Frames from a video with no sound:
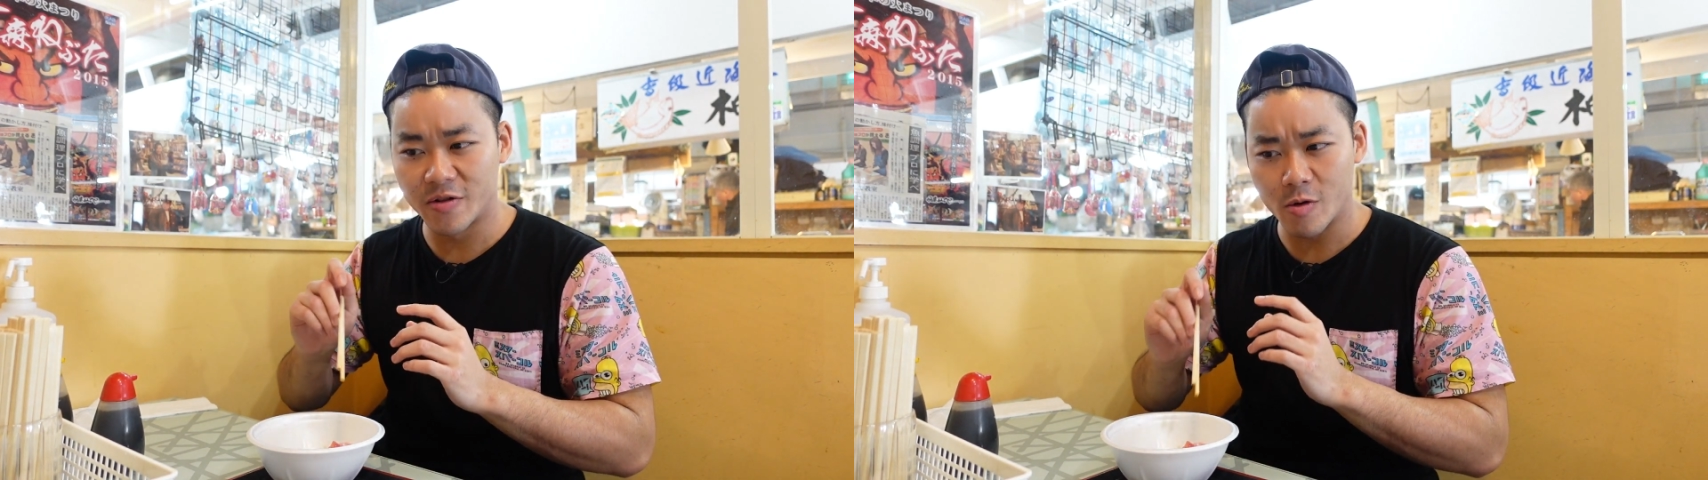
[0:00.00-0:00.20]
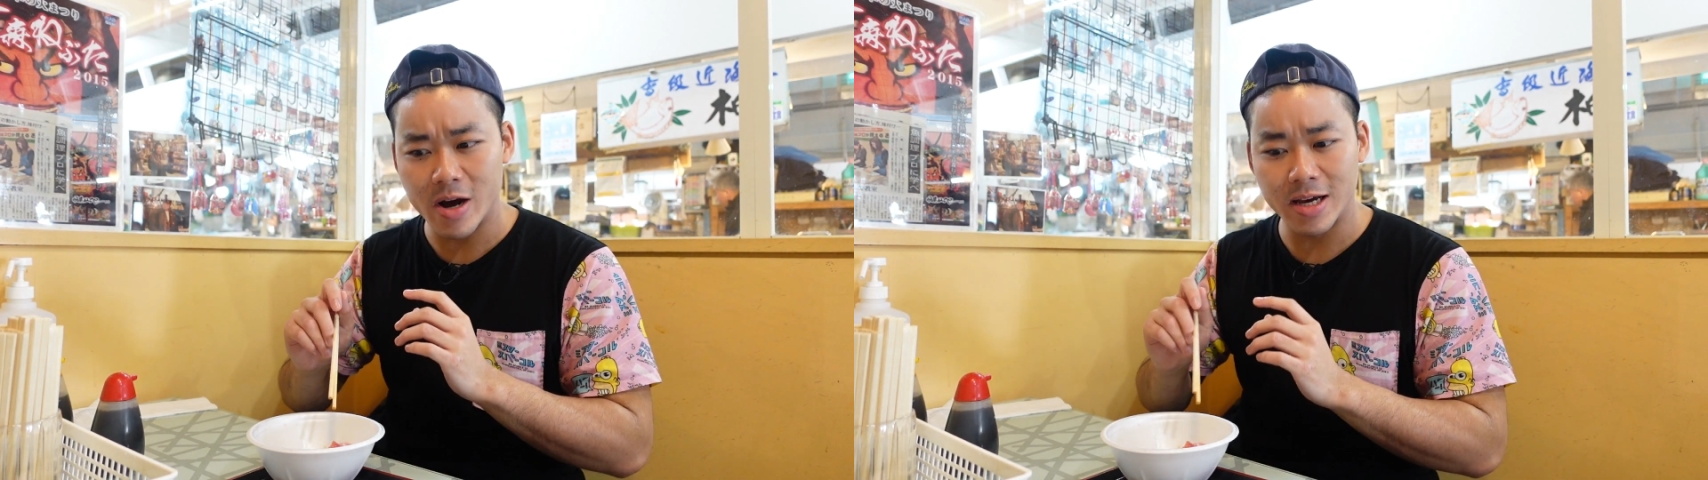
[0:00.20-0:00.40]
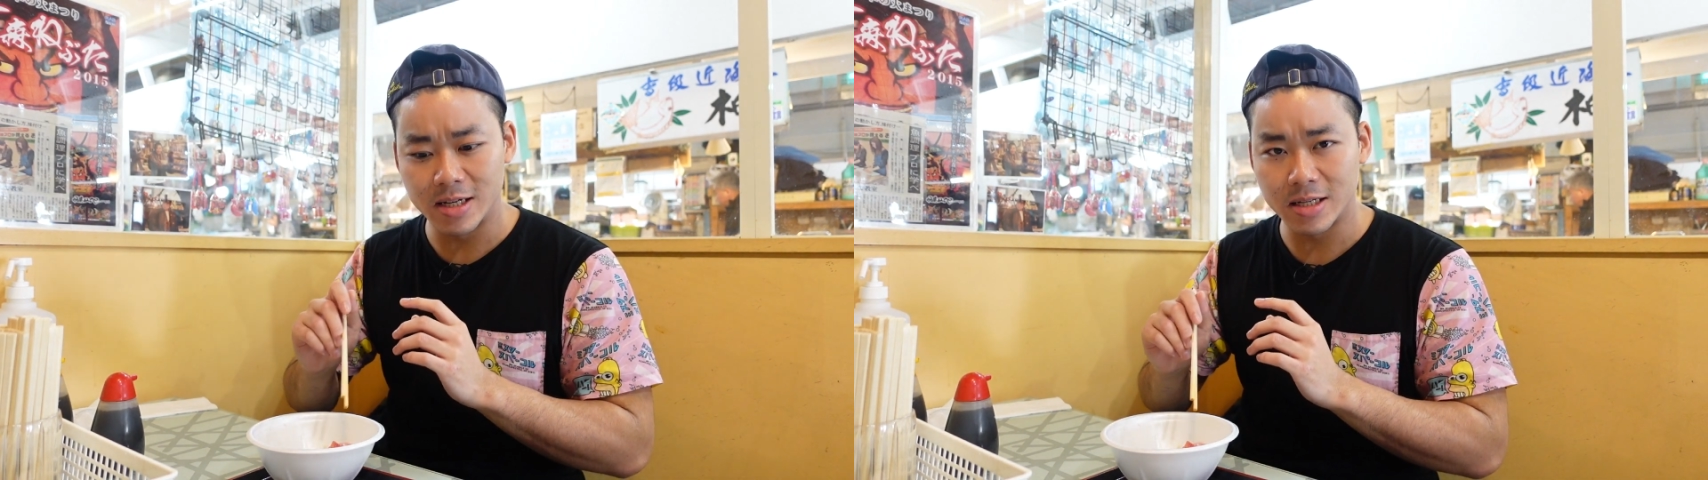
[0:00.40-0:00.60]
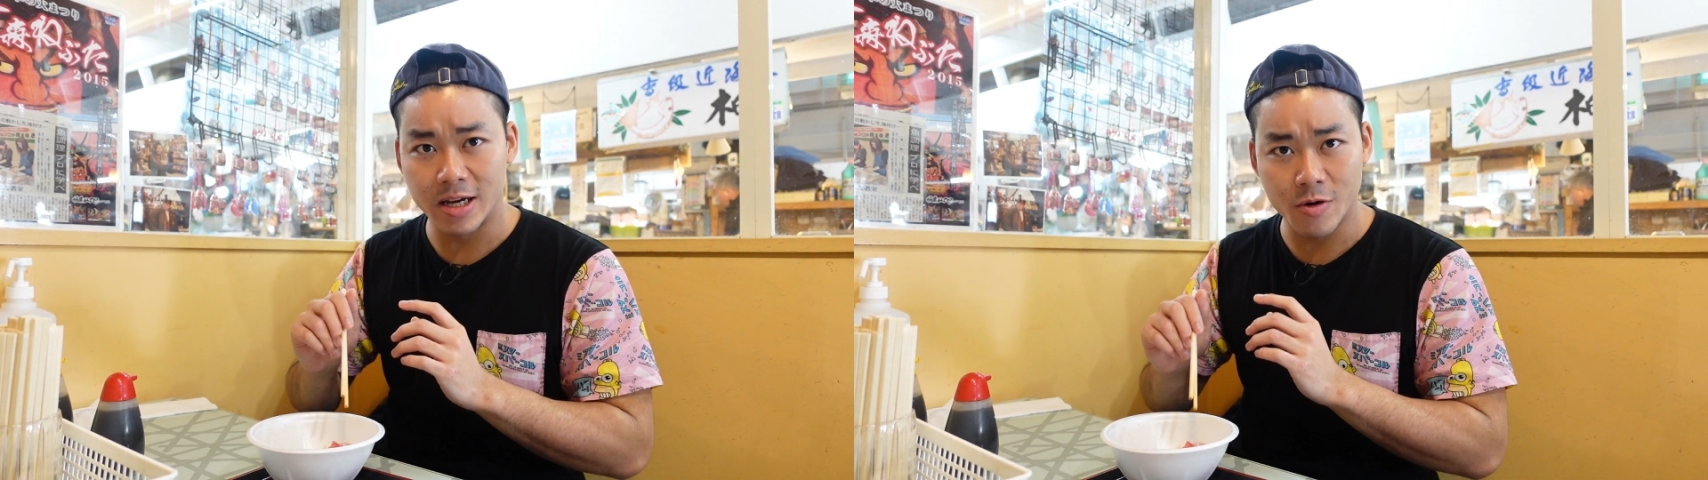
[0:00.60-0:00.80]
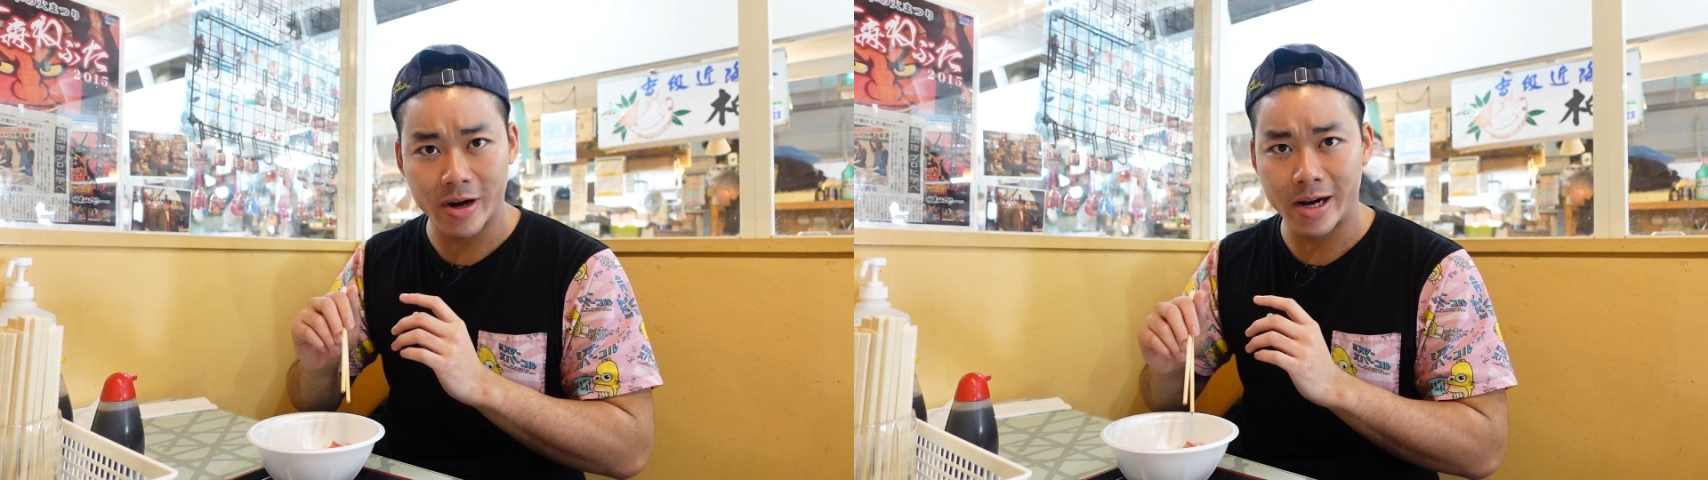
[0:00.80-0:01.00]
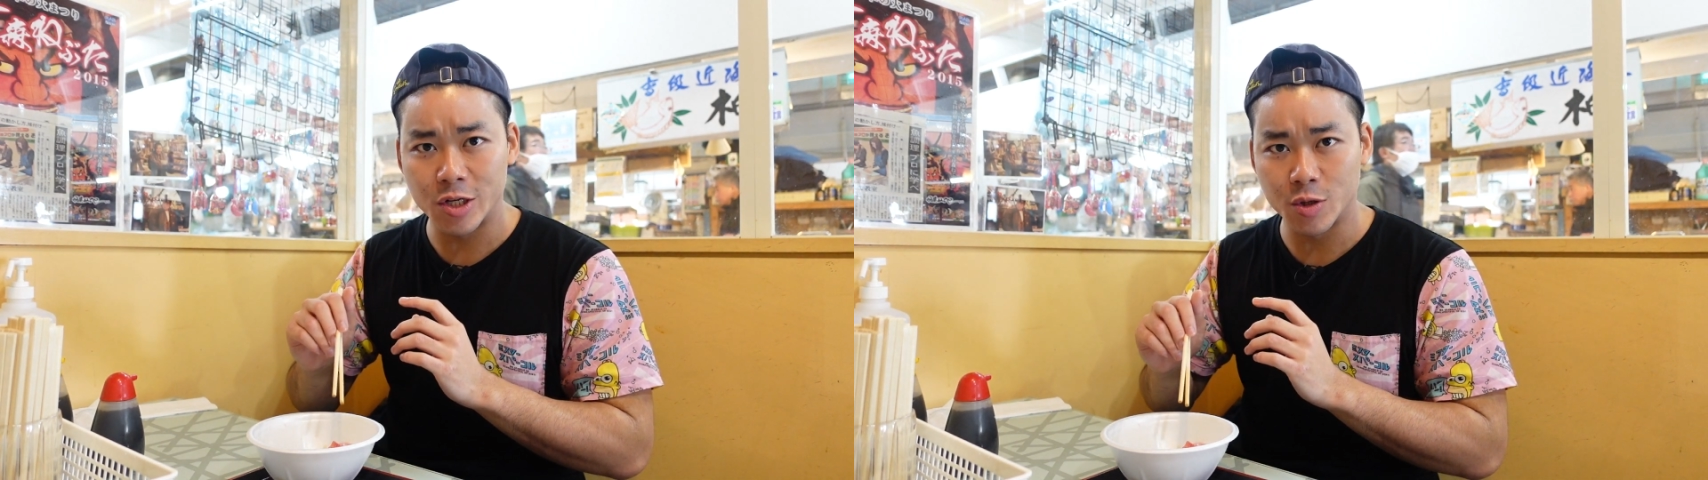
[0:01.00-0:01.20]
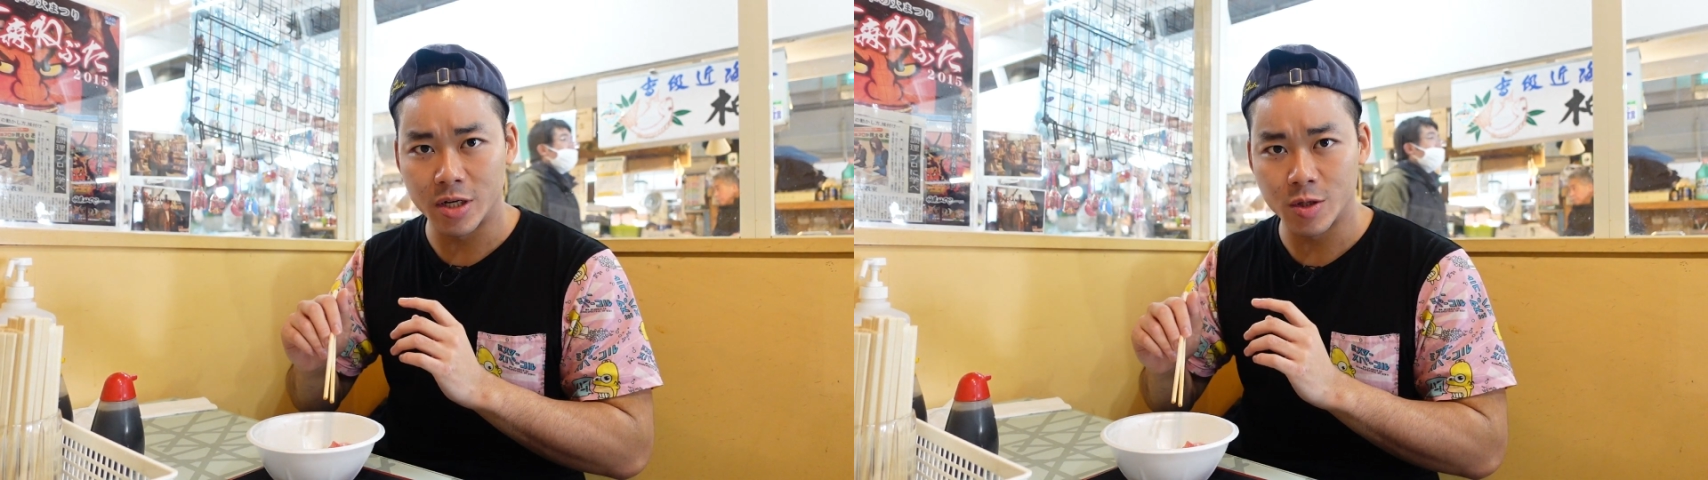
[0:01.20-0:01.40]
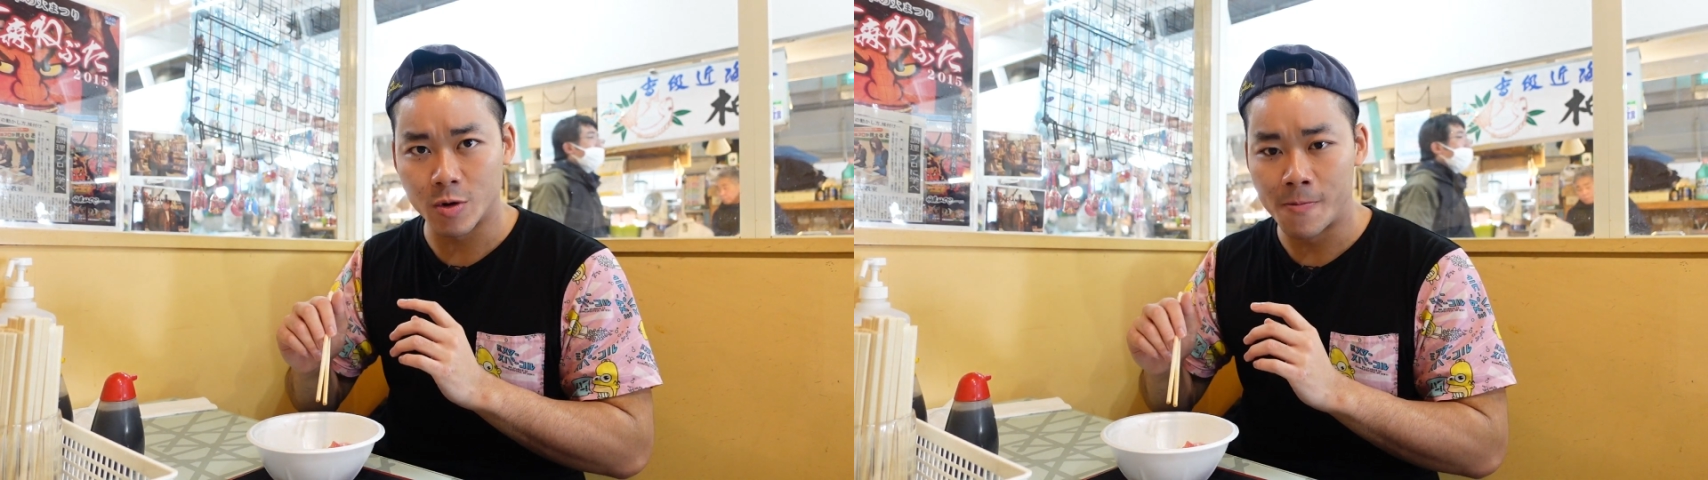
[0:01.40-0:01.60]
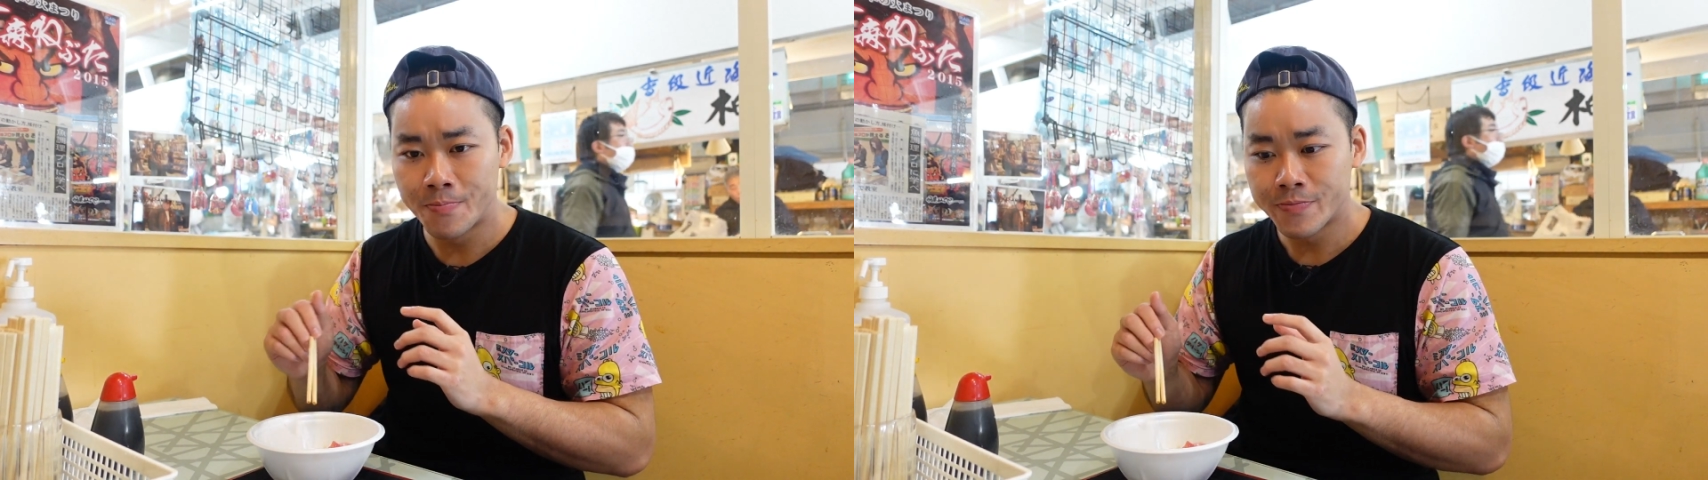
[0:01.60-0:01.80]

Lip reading: quite easily and quite naturally as well.